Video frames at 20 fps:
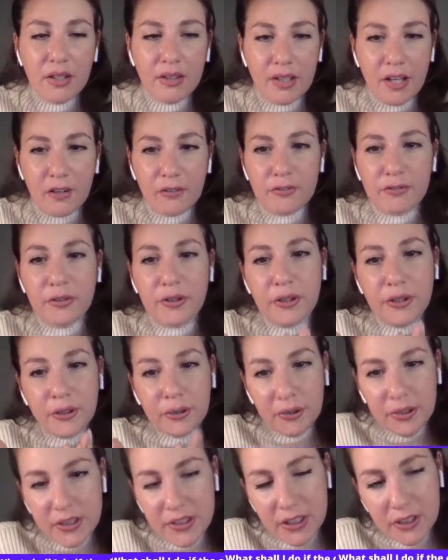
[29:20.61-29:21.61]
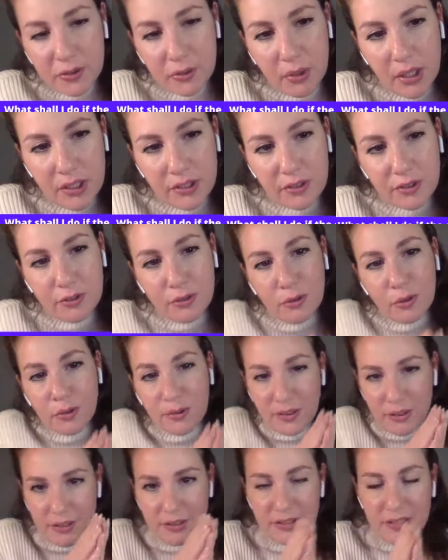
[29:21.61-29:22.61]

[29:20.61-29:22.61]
Now, for your situation, you already